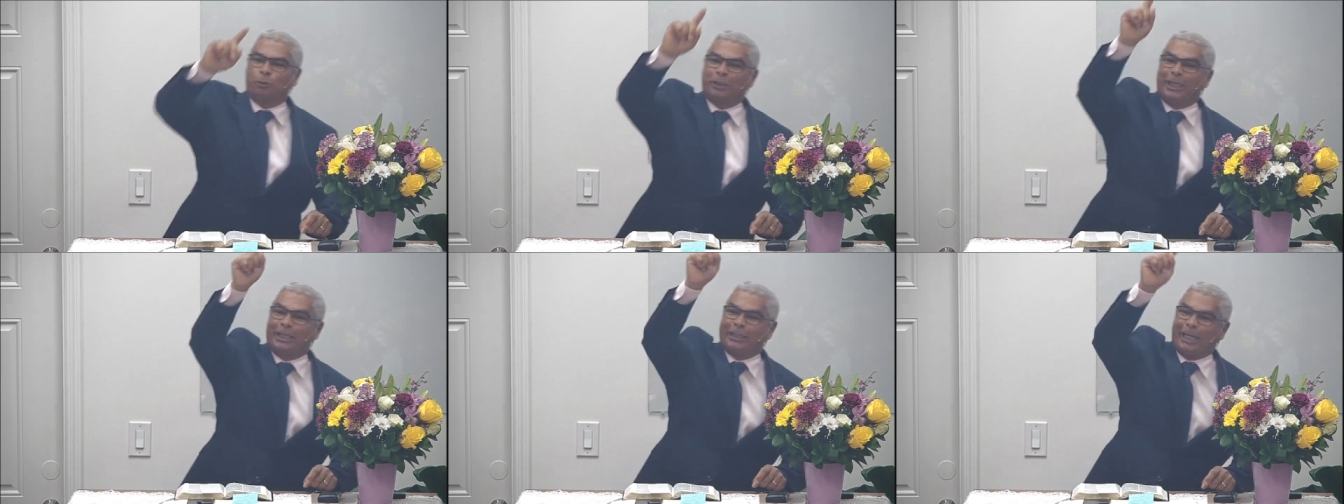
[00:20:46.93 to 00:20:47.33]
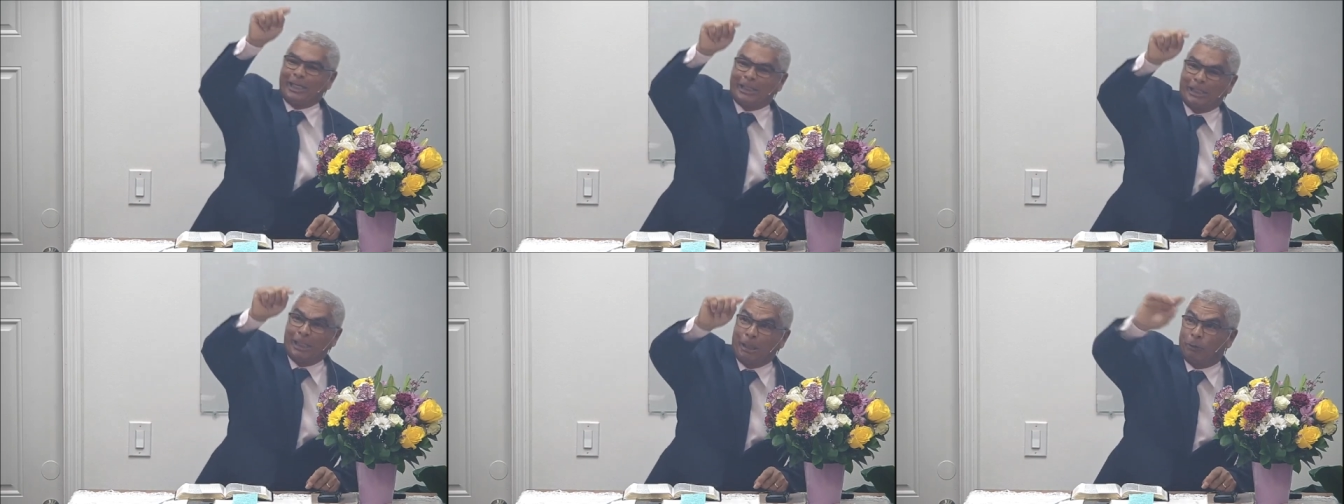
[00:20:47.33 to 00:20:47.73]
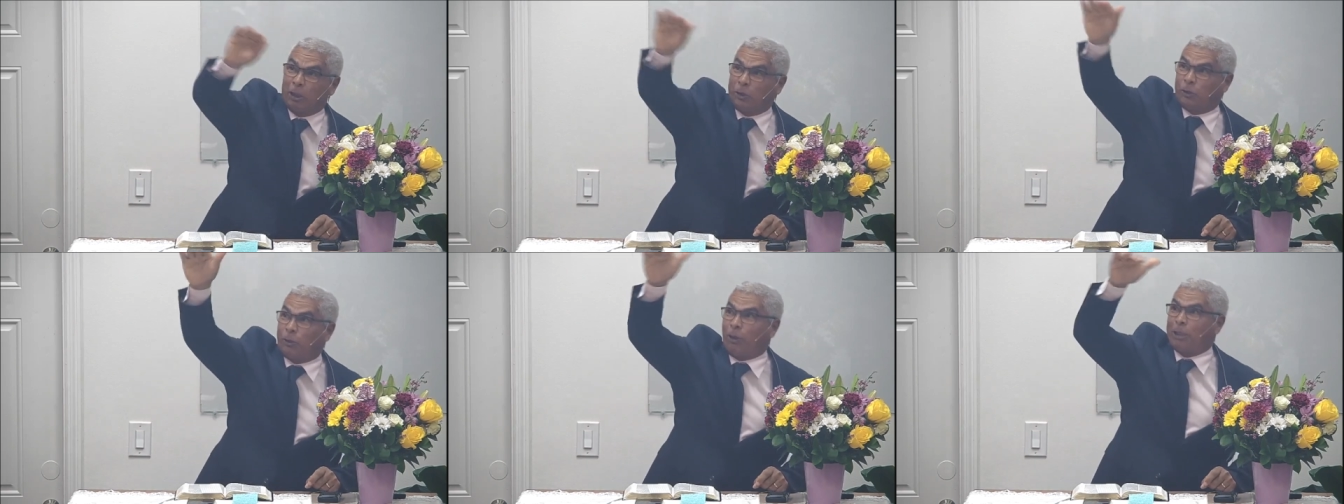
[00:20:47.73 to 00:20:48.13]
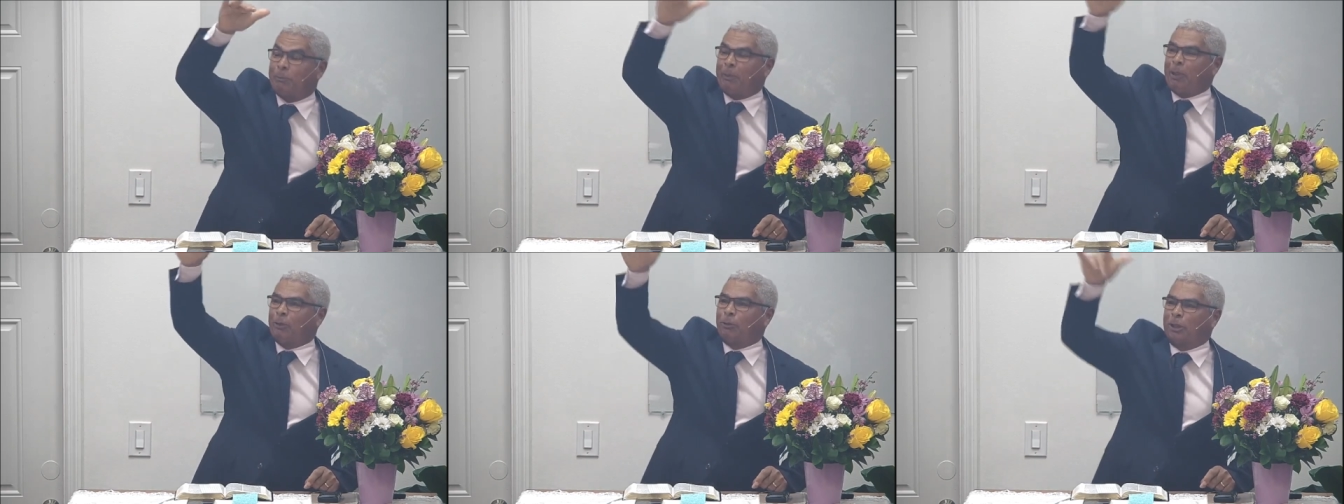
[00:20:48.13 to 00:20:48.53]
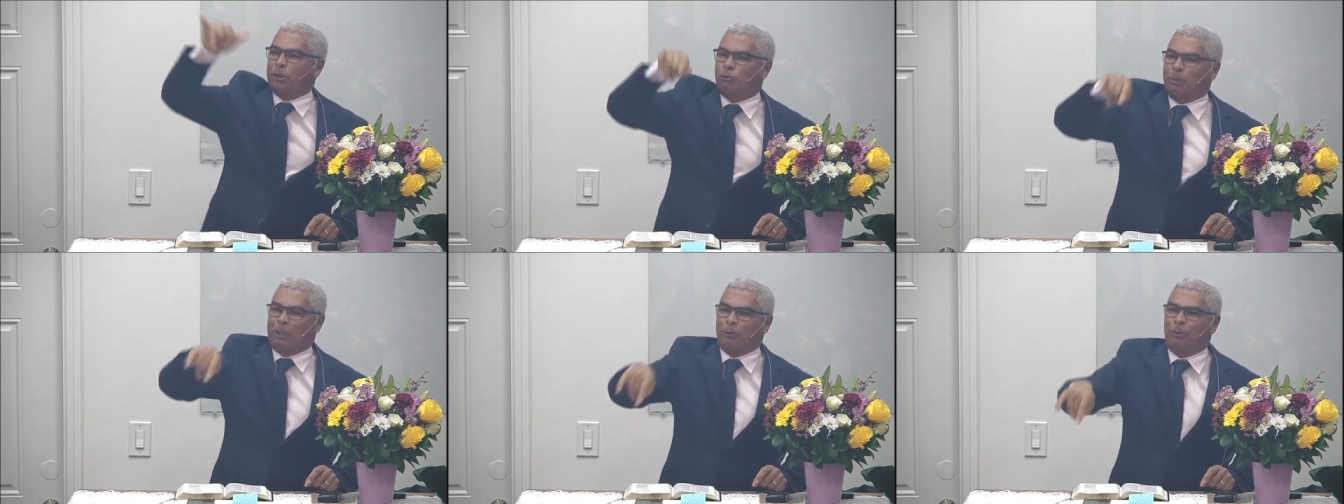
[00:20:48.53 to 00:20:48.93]
So he needed to go down.
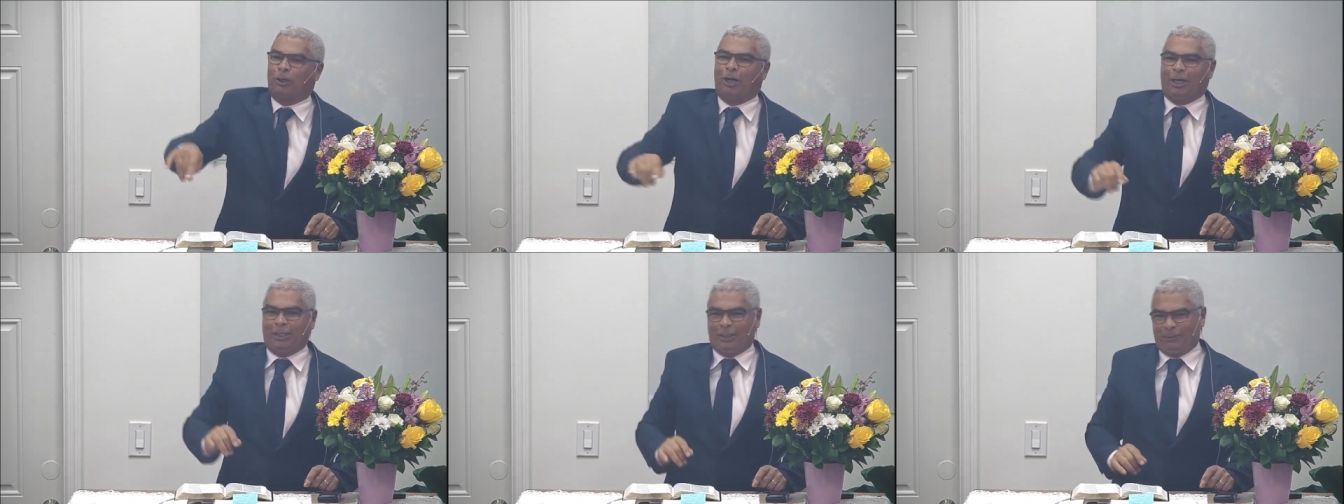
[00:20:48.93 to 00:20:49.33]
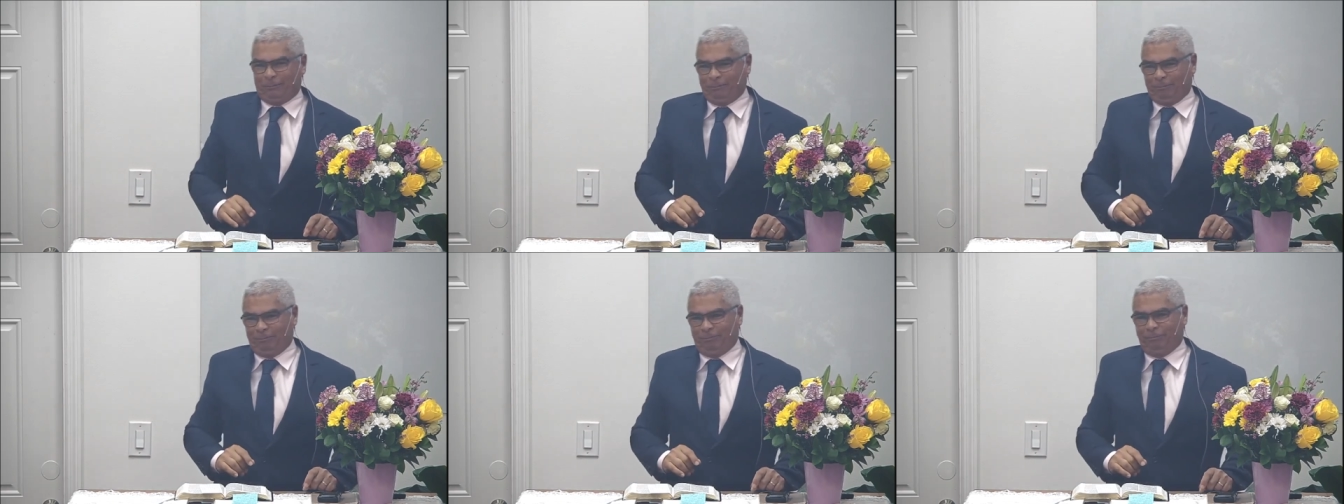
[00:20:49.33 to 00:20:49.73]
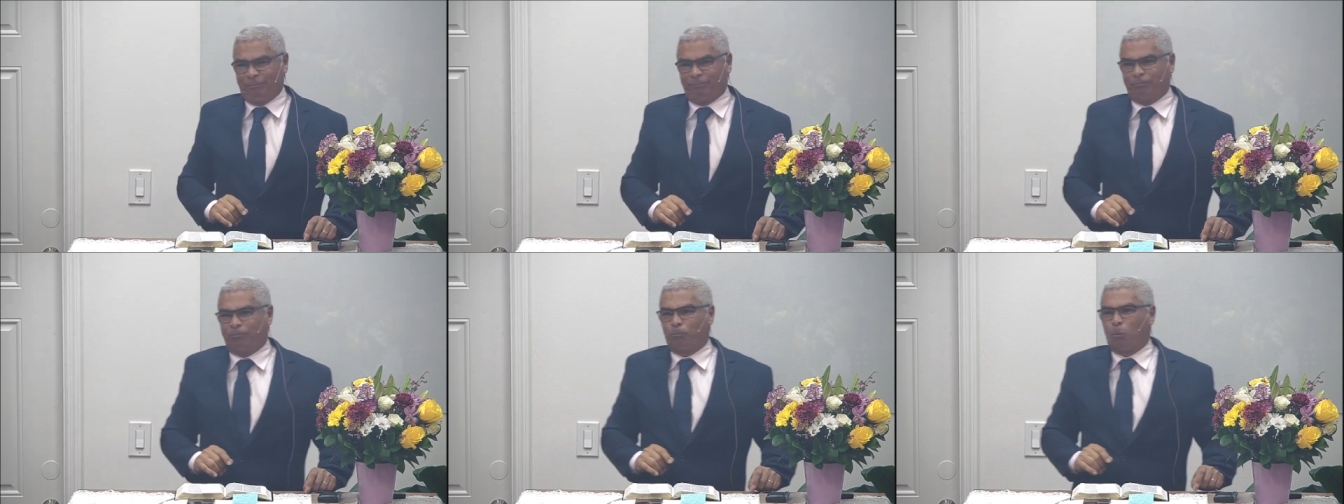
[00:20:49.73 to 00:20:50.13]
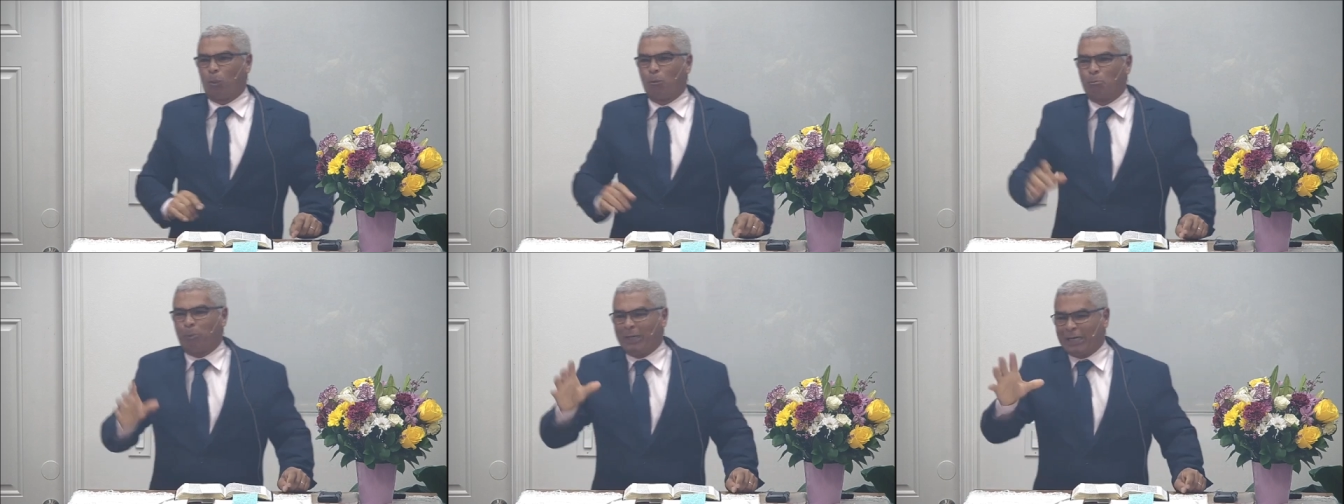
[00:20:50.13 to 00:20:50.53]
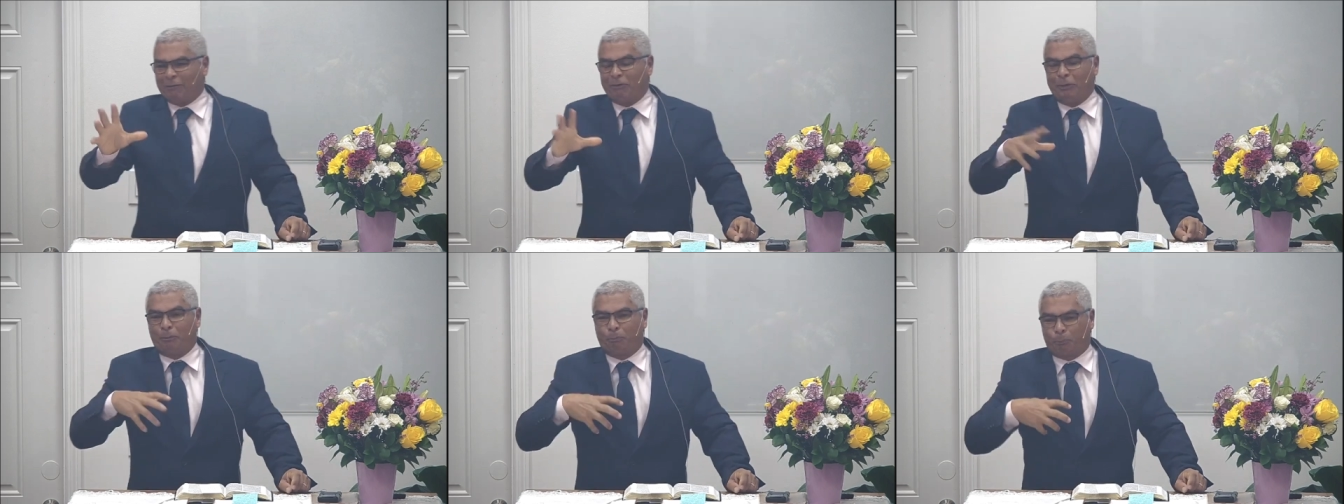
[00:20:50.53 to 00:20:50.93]
Jesus left his splendor of his
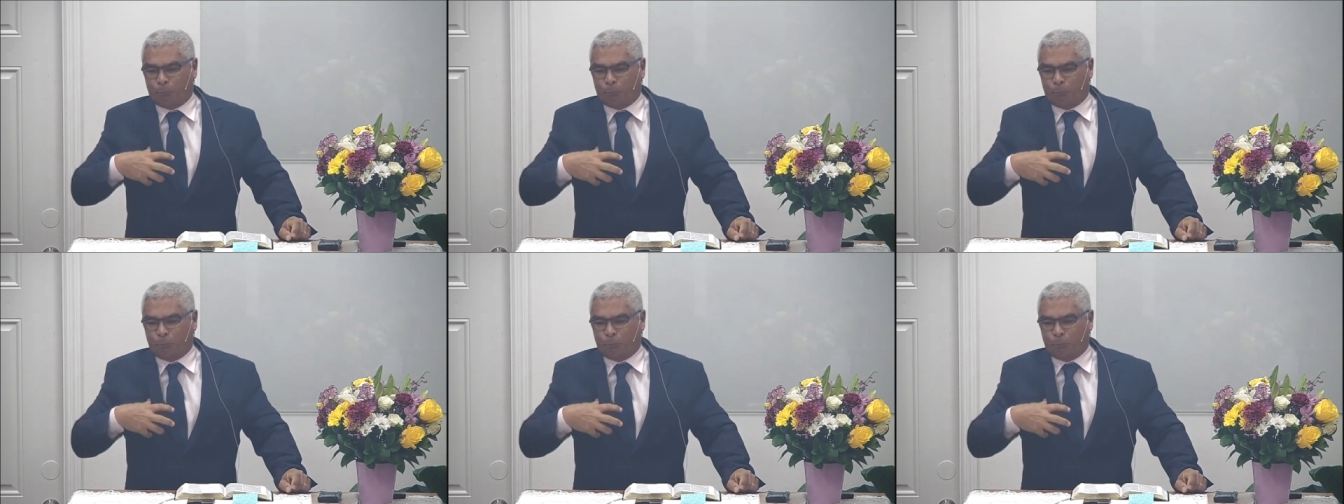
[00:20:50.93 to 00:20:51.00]
glory,